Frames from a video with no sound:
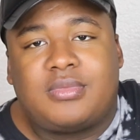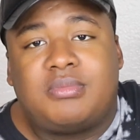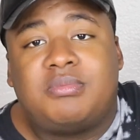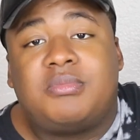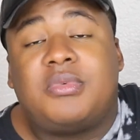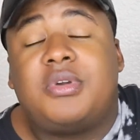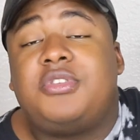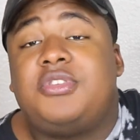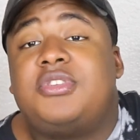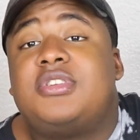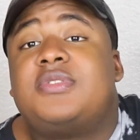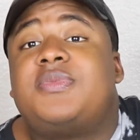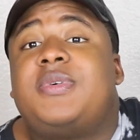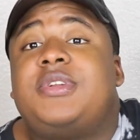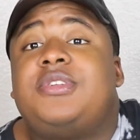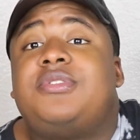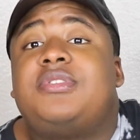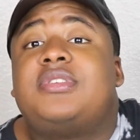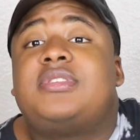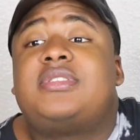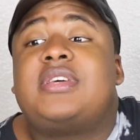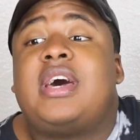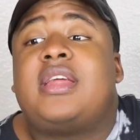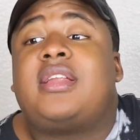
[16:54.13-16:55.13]
When you
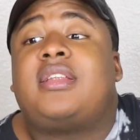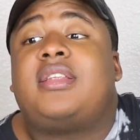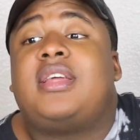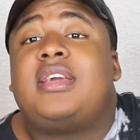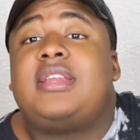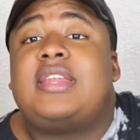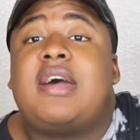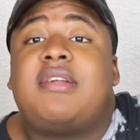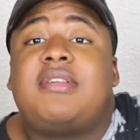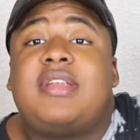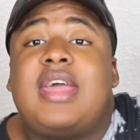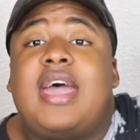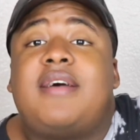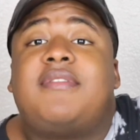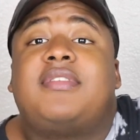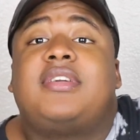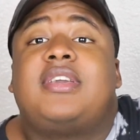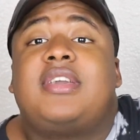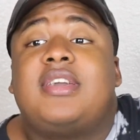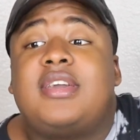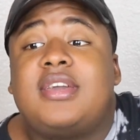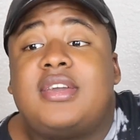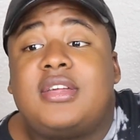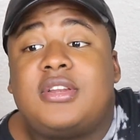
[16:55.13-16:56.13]
decide to lay down and have a
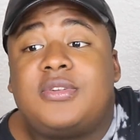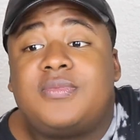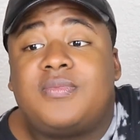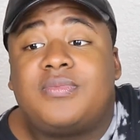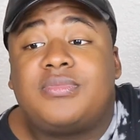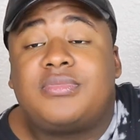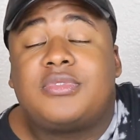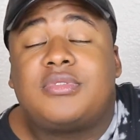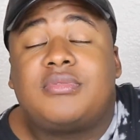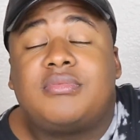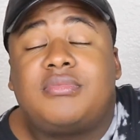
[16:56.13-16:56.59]
kid,